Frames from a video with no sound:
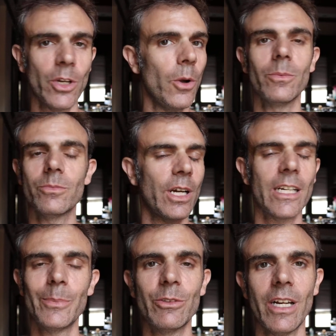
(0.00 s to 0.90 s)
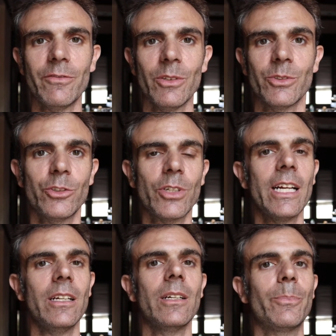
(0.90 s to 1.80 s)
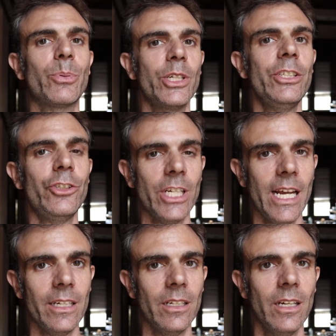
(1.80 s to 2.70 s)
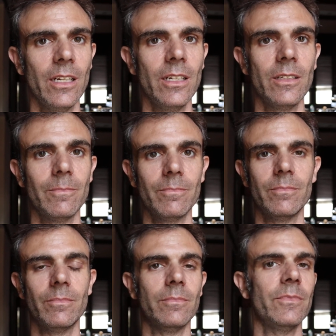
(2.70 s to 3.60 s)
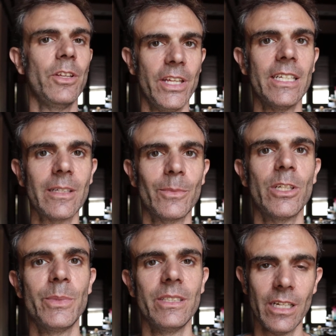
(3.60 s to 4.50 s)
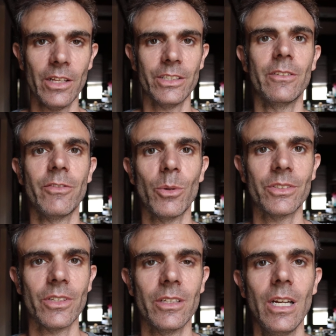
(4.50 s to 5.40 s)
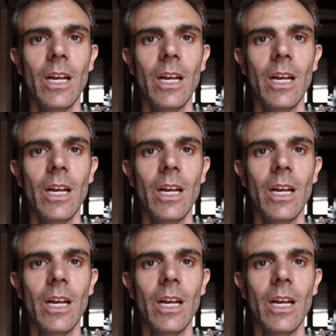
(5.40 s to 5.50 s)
Don't try to be grateful. Just try to appreciate the things I'm going to be telling you to focus on.